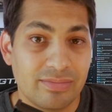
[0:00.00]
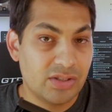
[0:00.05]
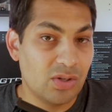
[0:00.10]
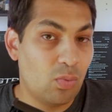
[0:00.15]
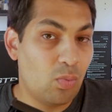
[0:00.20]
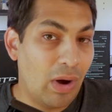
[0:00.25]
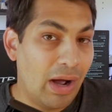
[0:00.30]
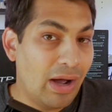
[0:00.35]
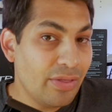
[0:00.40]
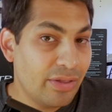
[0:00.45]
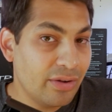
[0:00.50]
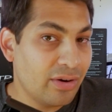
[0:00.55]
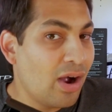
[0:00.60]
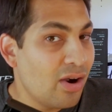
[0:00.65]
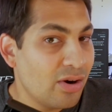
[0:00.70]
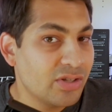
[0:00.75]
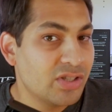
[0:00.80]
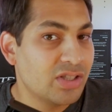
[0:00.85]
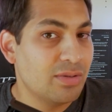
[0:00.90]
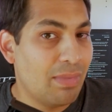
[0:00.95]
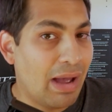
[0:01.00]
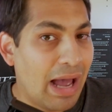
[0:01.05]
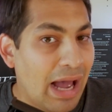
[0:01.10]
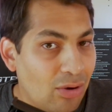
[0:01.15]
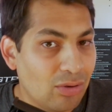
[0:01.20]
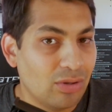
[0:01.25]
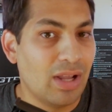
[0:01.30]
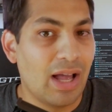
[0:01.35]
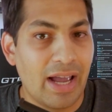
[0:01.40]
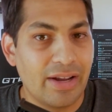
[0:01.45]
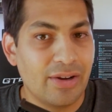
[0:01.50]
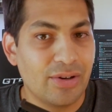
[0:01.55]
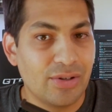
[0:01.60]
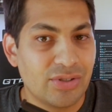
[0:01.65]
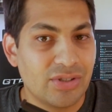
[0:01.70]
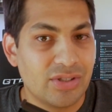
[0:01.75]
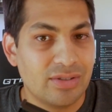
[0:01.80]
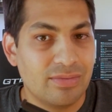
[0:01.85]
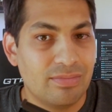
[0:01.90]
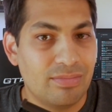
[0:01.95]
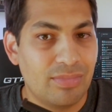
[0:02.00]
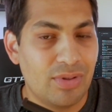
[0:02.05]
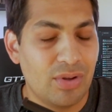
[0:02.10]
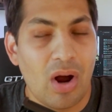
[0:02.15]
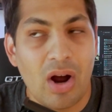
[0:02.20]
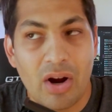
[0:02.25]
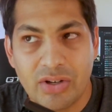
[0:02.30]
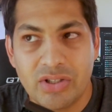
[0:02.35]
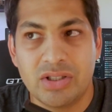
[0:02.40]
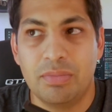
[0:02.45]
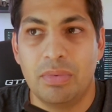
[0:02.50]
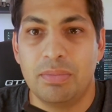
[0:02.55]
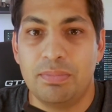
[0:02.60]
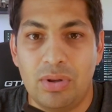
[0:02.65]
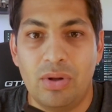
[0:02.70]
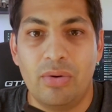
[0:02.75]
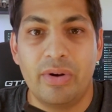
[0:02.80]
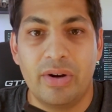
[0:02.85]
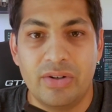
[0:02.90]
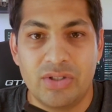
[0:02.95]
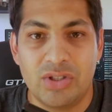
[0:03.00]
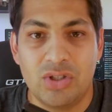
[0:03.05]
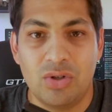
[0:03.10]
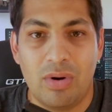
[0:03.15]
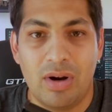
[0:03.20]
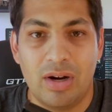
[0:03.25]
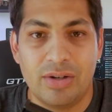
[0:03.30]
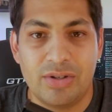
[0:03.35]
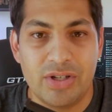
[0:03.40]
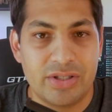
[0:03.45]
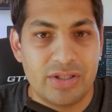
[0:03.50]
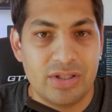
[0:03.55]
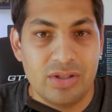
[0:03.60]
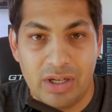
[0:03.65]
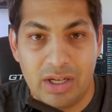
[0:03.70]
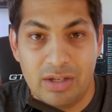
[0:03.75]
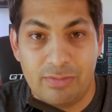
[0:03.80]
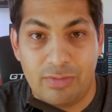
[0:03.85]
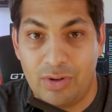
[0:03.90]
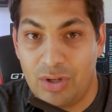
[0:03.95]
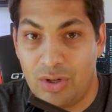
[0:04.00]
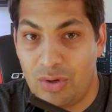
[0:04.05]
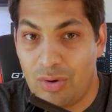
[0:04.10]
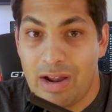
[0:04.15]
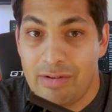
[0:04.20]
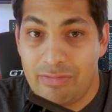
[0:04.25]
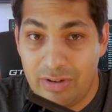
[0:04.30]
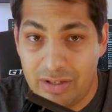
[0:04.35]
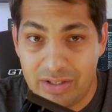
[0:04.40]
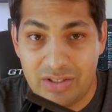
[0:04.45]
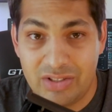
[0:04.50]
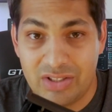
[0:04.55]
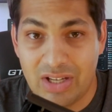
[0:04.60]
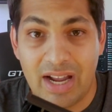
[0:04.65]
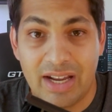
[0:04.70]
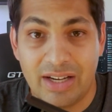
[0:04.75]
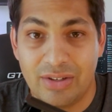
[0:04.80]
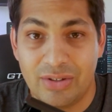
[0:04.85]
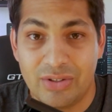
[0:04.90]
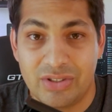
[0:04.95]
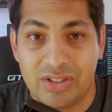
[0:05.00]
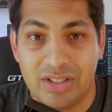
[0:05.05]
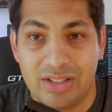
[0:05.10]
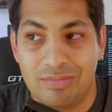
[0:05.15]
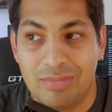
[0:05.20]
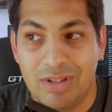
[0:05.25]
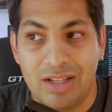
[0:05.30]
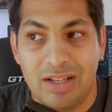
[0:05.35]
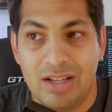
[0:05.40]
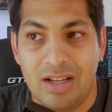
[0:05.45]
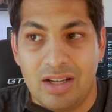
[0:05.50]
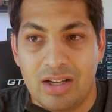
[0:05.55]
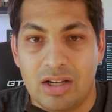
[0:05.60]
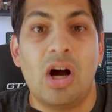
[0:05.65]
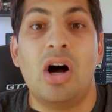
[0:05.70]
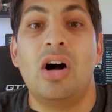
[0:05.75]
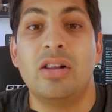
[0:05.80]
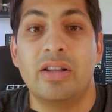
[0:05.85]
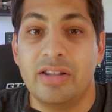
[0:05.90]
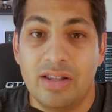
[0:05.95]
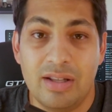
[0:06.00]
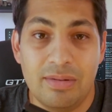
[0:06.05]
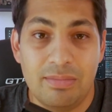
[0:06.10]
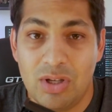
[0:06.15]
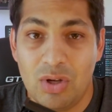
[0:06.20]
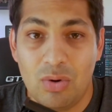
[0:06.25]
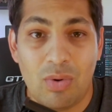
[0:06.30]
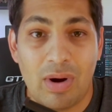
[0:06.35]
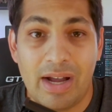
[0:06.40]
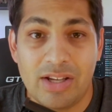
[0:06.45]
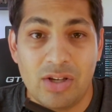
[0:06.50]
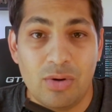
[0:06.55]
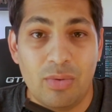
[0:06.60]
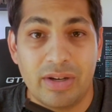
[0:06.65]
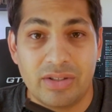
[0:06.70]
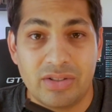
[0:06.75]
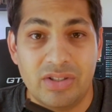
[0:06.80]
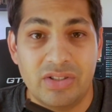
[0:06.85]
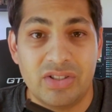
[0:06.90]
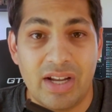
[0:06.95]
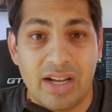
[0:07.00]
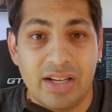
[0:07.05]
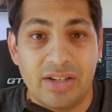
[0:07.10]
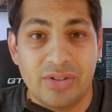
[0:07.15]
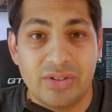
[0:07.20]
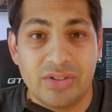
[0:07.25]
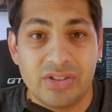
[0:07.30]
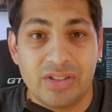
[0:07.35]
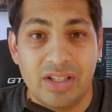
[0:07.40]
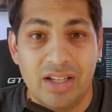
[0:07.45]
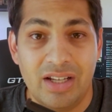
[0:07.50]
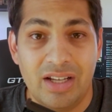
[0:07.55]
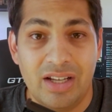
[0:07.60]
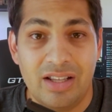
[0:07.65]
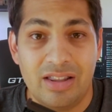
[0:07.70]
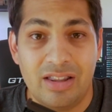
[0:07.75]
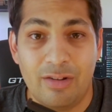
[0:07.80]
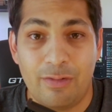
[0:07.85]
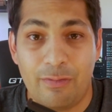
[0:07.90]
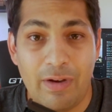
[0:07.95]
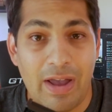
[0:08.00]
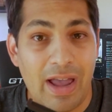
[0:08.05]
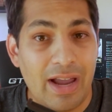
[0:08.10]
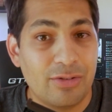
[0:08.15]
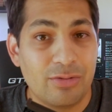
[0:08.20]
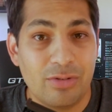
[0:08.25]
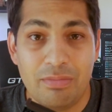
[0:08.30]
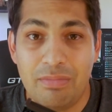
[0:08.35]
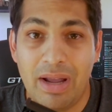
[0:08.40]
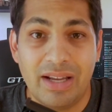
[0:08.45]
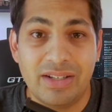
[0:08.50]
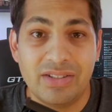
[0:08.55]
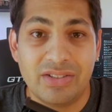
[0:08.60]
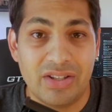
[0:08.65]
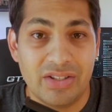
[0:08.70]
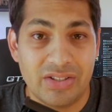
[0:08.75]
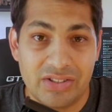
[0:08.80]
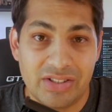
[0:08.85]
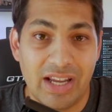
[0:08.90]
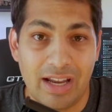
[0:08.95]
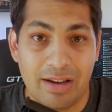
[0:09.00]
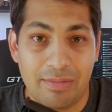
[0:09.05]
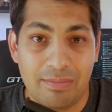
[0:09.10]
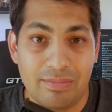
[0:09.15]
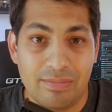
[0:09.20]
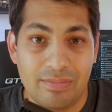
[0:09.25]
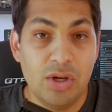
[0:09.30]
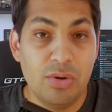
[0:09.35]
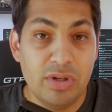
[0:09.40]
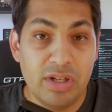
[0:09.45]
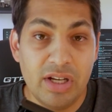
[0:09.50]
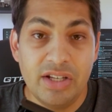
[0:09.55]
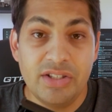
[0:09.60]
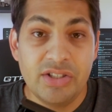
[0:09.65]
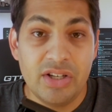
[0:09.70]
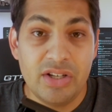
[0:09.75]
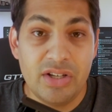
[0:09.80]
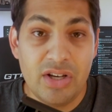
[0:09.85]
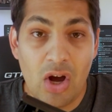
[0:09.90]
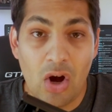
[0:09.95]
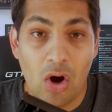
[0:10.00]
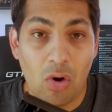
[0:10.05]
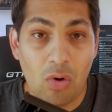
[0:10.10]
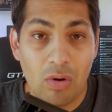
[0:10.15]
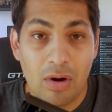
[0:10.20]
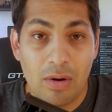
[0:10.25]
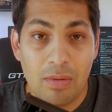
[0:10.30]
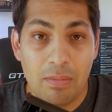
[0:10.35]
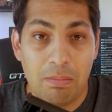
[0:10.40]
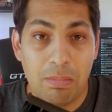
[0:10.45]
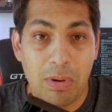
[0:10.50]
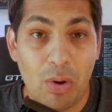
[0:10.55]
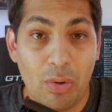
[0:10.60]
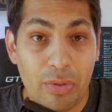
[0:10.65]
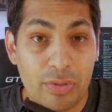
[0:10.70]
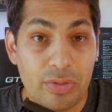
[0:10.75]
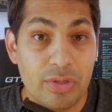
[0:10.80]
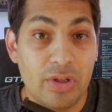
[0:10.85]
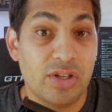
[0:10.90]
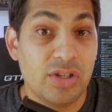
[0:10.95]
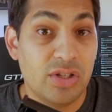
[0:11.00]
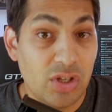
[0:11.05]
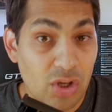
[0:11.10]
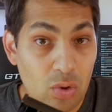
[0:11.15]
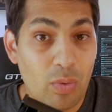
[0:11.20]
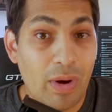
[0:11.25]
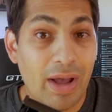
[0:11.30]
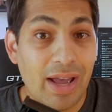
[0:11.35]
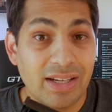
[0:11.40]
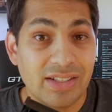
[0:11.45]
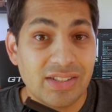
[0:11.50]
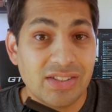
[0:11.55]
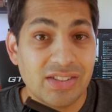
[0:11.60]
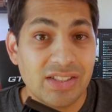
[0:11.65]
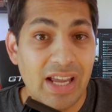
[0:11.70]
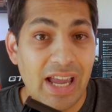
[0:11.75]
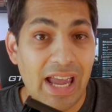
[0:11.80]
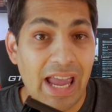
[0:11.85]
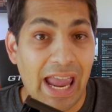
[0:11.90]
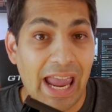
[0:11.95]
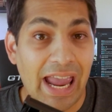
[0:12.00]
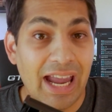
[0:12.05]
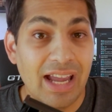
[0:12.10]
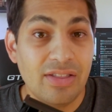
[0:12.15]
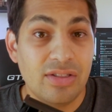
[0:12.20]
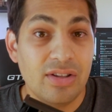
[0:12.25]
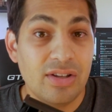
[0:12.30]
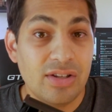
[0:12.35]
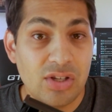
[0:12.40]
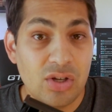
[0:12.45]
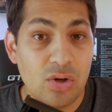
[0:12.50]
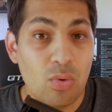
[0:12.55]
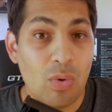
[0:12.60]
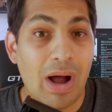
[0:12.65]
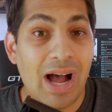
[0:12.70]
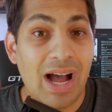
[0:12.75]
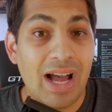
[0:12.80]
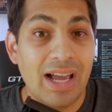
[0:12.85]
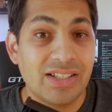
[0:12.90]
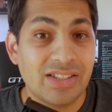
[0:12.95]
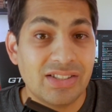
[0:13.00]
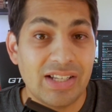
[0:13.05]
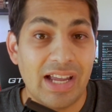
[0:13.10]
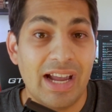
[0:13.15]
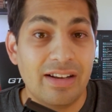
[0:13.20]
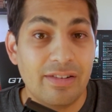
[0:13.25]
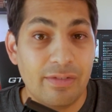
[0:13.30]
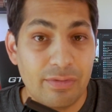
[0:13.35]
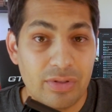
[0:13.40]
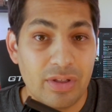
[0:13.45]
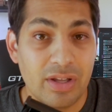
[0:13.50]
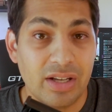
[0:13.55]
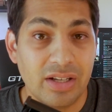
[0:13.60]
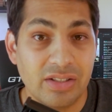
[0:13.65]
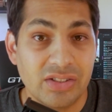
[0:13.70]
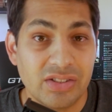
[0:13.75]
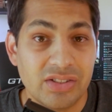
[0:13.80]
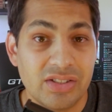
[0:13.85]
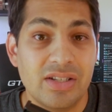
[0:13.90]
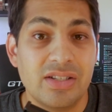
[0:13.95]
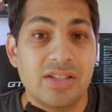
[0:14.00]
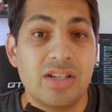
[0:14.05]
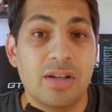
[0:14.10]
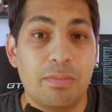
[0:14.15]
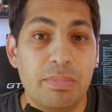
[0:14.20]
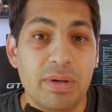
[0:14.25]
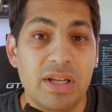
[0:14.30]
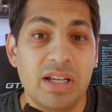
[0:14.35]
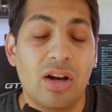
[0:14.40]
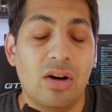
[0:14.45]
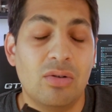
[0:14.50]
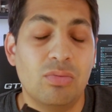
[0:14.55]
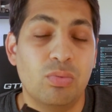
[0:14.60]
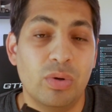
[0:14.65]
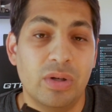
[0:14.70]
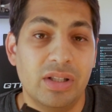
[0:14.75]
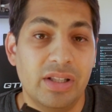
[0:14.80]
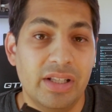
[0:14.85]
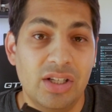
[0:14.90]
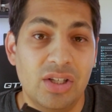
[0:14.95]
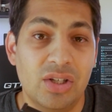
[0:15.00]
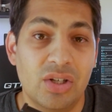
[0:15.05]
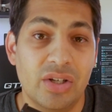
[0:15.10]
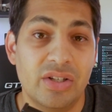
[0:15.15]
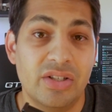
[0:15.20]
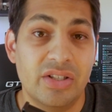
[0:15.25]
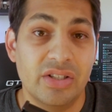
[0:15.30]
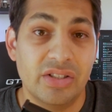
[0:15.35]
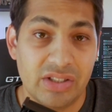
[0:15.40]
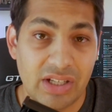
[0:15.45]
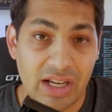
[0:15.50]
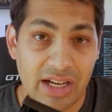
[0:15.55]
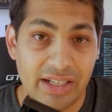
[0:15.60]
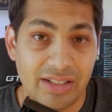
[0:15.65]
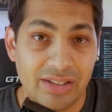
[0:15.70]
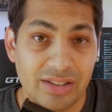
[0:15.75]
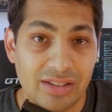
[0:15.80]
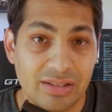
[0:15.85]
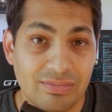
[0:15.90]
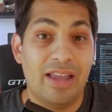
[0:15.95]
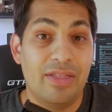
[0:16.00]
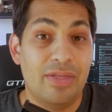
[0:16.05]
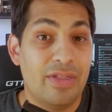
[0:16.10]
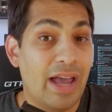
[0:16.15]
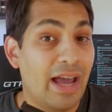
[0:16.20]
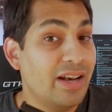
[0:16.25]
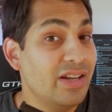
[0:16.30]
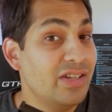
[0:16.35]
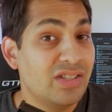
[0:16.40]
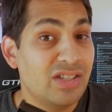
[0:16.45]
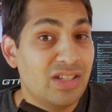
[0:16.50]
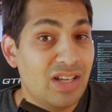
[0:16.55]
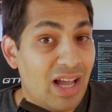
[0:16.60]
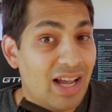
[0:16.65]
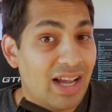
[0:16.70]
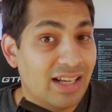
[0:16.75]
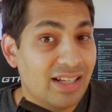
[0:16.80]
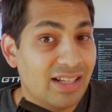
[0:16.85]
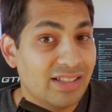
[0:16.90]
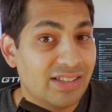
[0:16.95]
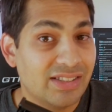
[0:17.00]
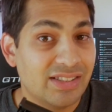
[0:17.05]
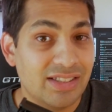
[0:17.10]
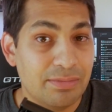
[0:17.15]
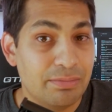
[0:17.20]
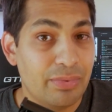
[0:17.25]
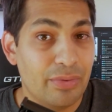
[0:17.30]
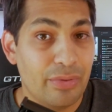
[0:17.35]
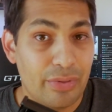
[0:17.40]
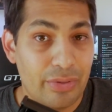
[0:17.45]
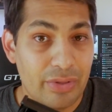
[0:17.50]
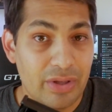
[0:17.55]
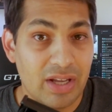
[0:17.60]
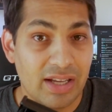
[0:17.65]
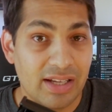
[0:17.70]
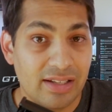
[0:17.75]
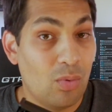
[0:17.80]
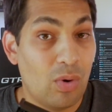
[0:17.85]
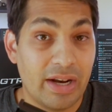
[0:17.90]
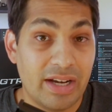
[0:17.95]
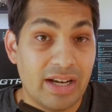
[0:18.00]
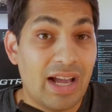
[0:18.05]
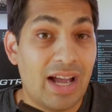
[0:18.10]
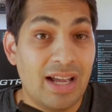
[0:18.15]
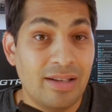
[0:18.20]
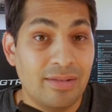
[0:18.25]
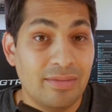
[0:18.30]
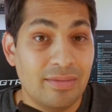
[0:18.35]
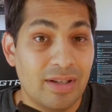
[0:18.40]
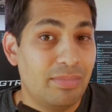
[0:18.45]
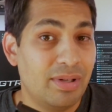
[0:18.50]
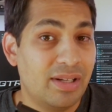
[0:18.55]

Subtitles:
So while there are some outliers, there are some employers who are just looking for graphic designers and calling them UI UX designers, the fact remains the same. You need to know both the UX and the UI side of things to be a really good designer. And that is not a simple thing. Why not?